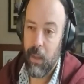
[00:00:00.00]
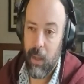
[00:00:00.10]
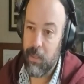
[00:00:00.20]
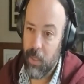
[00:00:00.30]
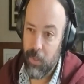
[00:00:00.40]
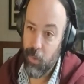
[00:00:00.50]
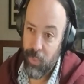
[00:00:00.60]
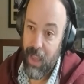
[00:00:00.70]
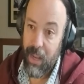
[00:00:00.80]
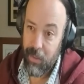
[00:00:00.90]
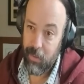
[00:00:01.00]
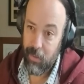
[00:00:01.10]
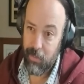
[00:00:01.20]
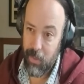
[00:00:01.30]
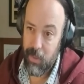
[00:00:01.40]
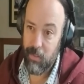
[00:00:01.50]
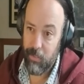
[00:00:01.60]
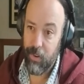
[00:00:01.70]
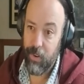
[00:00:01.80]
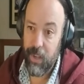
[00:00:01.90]
I tell you, that is a
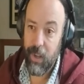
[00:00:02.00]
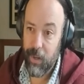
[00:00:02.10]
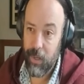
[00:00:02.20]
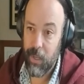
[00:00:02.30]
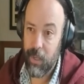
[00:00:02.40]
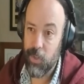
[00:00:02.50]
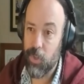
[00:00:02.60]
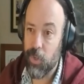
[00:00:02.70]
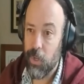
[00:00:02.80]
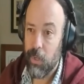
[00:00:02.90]
very cutting edge,